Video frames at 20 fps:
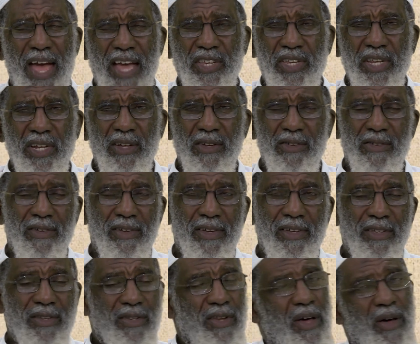that rational?
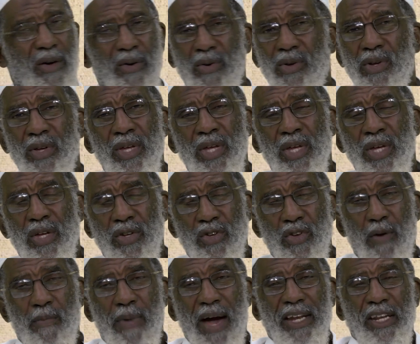No.
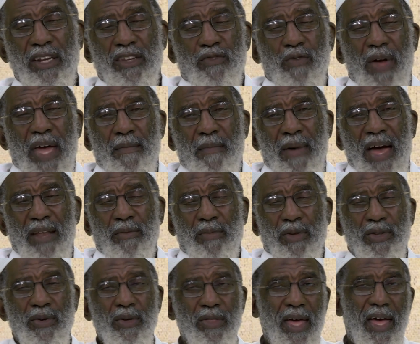Nobody in his right
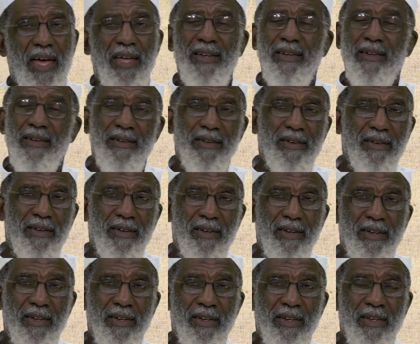mind would do that.
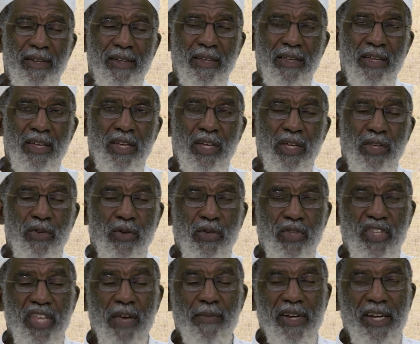
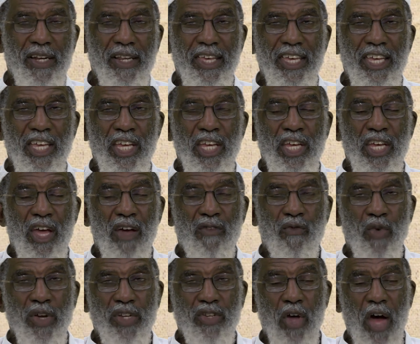So similarly,
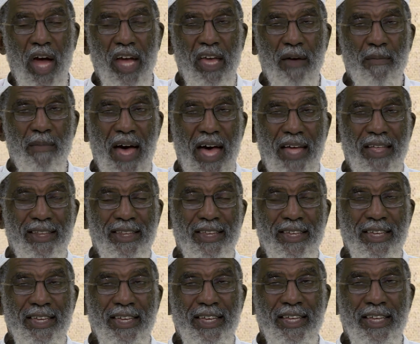if we're talking
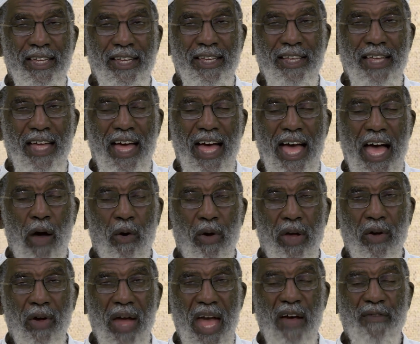about
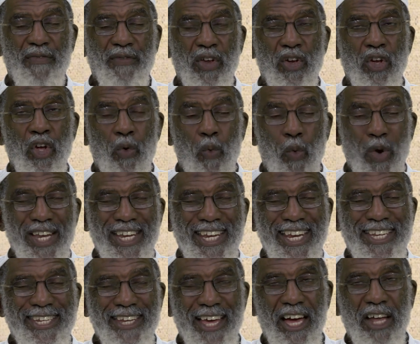our hereafter,
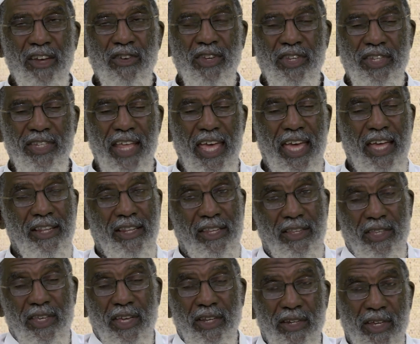we need to
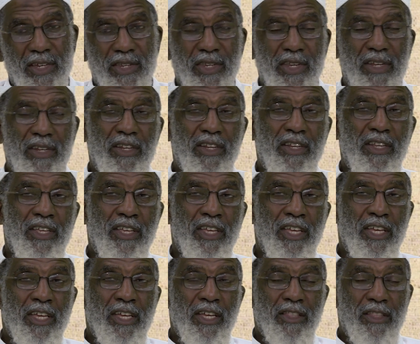understand this condition,
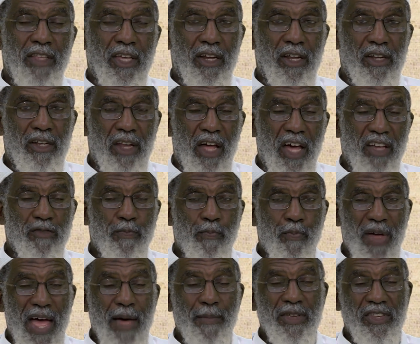that
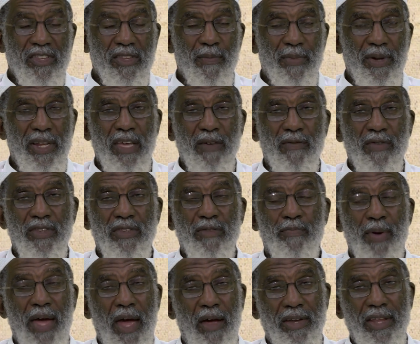Allah's promised the
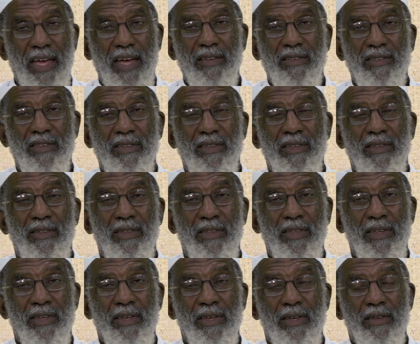believers paradise.
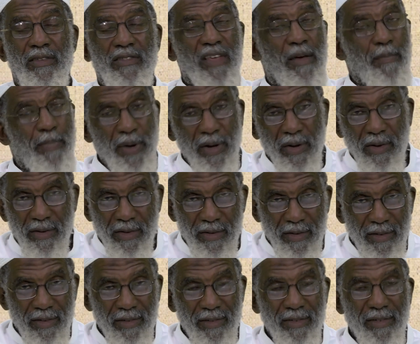
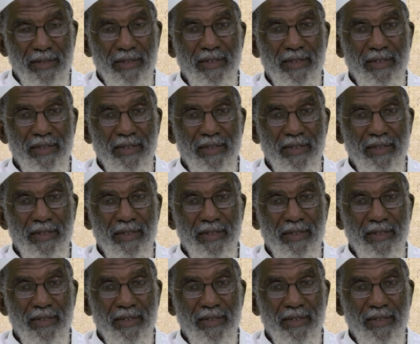Simple.